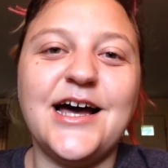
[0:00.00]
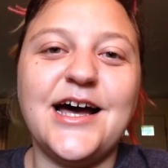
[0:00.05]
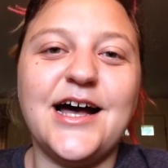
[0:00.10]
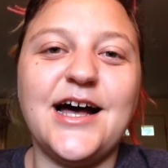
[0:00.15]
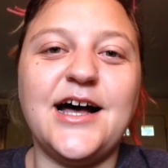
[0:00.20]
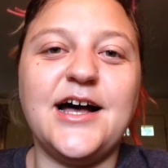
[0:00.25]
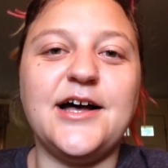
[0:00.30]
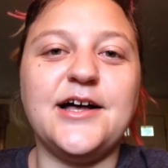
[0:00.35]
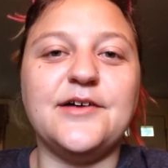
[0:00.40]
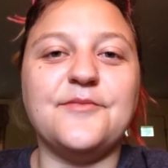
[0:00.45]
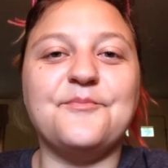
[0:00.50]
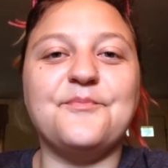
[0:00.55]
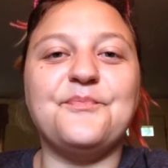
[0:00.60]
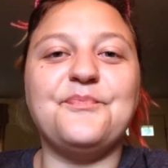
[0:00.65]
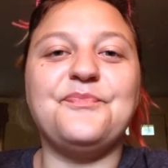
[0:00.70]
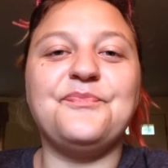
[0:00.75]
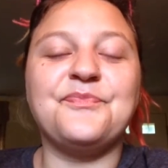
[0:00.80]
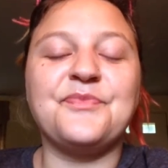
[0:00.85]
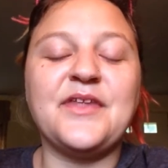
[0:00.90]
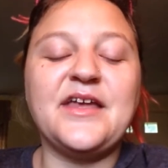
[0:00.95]

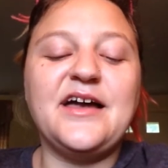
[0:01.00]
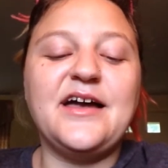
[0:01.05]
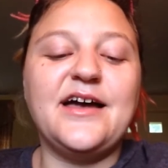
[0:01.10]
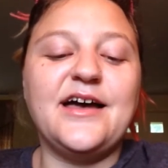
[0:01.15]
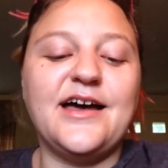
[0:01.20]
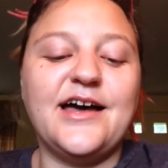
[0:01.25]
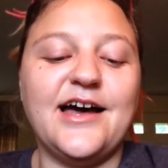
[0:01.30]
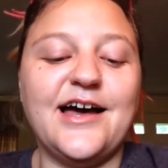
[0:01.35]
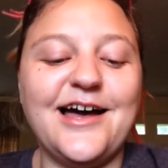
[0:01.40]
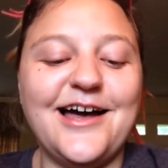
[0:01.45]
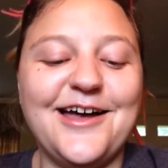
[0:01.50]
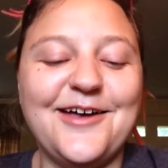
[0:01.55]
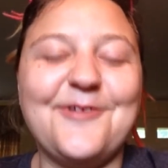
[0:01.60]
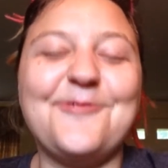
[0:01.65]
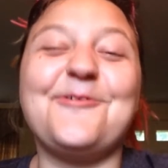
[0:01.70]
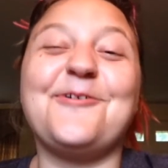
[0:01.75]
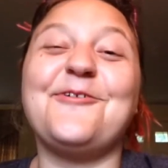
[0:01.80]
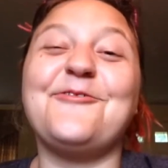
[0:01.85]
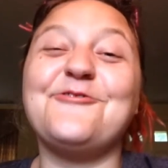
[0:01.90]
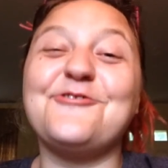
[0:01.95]
I
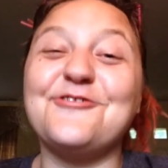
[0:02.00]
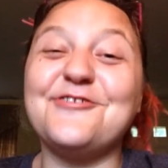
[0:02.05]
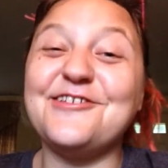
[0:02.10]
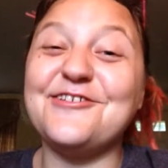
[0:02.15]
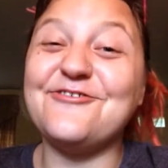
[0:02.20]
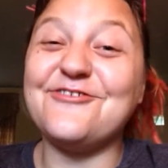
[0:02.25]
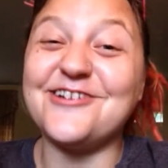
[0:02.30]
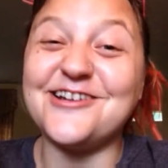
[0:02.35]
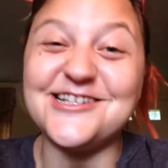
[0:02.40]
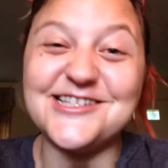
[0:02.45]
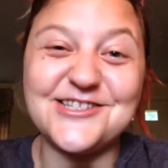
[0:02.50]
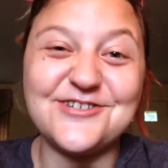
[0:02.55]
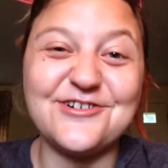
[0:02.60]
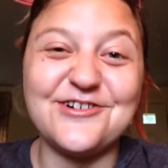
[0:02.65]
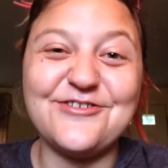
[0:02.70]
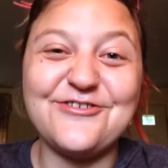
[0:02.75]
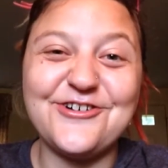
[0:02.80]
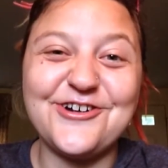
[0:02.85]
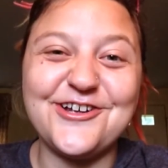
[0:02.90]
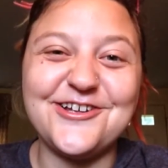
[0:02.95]
have a really funny
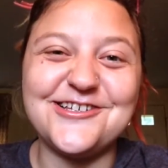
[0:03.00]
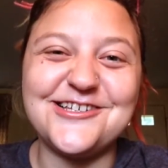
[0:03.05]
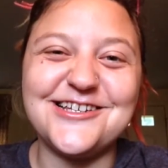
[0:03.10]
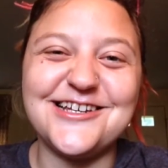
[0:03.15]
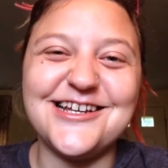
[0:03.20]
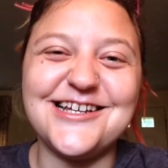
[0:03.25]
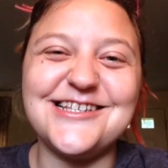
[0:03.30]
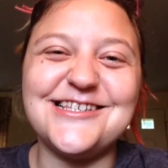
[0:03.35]
story for you today.